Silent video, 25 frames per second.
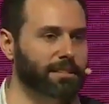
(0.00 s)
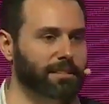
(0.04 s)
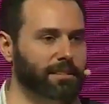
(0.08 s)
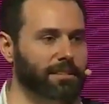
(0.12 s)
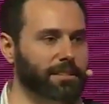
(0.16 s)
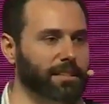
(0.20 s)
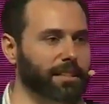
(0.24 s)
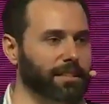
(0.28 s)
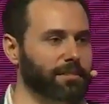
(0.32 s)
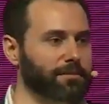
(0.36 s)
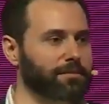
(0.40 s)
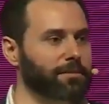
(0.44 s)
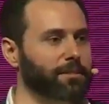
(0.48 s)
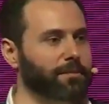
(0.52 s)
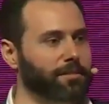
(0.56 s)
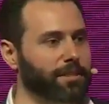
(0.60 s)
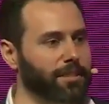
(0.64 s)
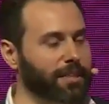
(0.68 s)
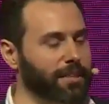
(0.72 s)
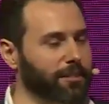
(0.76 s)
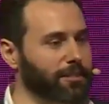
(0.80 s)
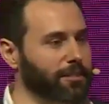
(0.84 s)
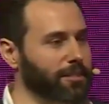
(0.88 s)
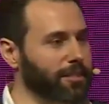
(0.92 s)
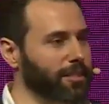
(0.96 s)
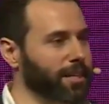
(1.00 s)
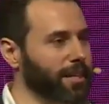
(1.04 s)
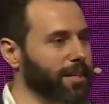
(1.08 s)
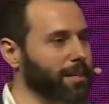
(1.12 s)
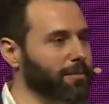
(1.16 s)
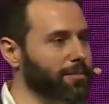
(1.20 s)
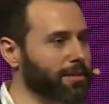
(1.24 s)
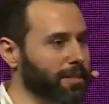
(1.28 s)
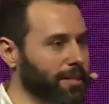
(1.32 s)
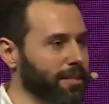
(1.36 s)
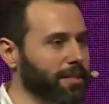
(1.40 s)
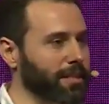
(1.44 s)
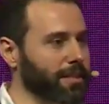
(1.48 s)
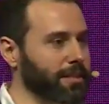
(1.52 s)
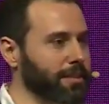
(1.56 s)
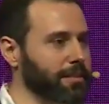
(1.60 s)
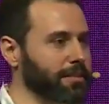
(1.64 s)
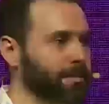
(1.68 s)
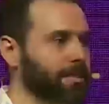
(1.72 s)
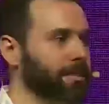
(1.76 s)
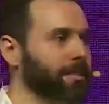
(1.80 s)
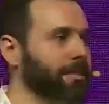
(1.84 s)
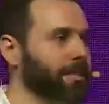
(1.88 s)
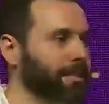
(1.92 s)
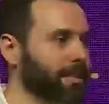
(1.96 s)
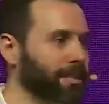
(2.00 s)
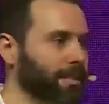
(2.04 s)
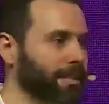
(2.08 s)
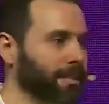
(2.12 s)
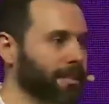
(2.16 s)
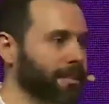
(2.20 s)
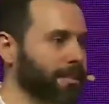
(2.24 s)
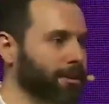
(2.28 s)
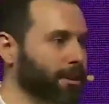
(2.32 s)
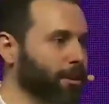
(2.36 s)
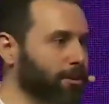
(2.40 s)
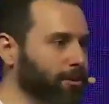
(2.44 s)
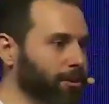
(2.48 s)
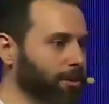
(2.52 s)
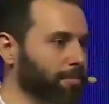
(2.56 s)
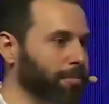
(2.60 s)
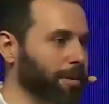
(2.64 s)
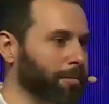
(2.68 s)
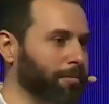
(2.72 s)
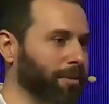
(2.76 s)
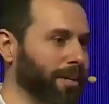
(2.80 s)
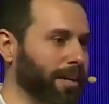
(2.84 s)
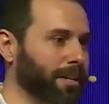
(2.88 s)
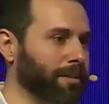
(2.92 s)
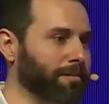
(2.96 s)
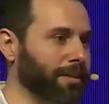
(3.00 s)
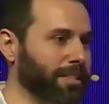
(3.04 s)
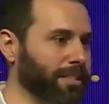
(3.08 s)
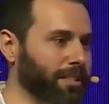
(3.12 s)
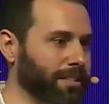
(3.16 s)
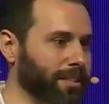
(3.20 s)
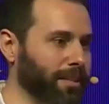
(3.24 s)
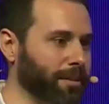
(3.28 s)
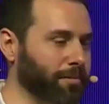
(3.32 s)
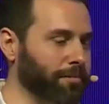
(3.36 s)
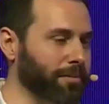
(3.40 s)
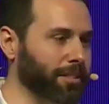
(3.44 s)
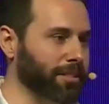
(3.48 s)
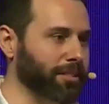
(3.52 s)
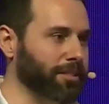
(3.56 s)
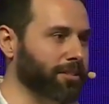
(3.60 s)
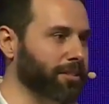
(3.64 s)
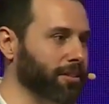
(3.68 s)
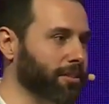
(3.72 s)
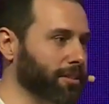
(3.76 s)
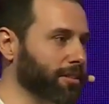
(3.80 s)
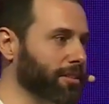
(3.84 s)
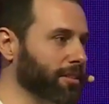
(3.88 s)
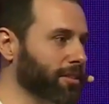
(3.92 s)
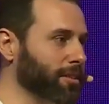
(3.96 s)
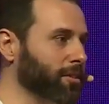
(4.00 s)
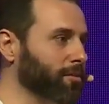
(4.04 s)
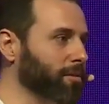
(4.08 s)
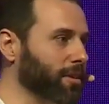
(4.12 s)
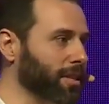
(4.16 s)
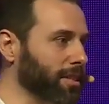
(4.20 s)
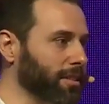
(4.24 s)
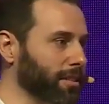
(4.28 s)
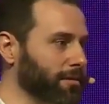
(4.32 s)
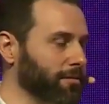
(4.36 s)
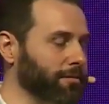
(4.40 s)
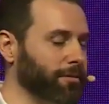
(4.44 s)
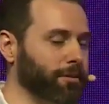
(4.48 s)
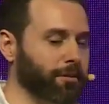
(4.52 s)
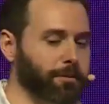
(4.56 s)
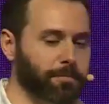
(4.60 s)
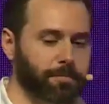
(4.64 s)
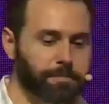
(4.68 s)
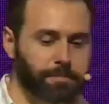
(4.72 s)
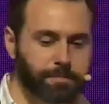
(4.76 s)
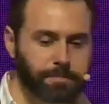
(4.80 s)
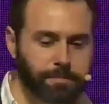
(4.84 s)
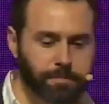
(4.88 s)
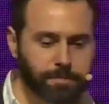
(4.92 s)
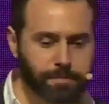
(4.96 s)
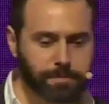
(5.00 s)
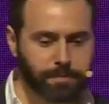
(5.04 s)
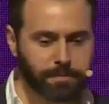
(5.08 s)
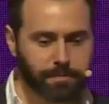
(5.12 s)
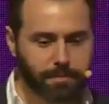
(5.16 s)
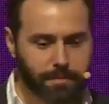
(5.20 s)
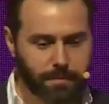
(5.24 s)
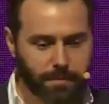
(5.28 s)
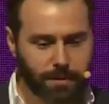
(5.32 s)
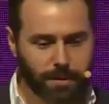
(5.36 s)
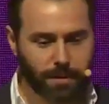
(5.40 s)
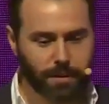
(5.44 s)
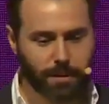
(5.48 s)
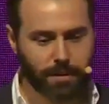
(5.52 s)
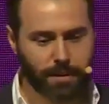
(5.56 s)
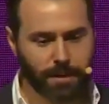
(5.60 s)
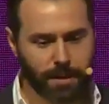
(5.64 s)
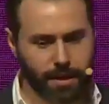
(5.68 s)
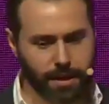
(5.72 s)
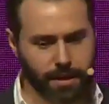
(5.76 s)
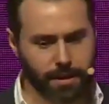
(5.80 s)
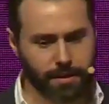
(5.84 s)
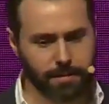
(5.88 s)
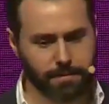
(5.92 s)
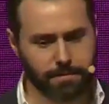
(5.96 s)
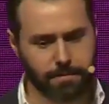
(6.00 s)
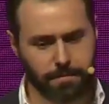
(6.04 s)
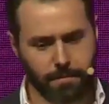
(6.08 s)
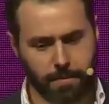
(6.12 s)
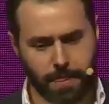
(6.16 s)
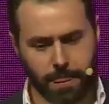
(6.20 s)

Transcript: 10, 15 hours a day, I'm sitting there coaching people how to make their company stronger. This is what I live for. Um,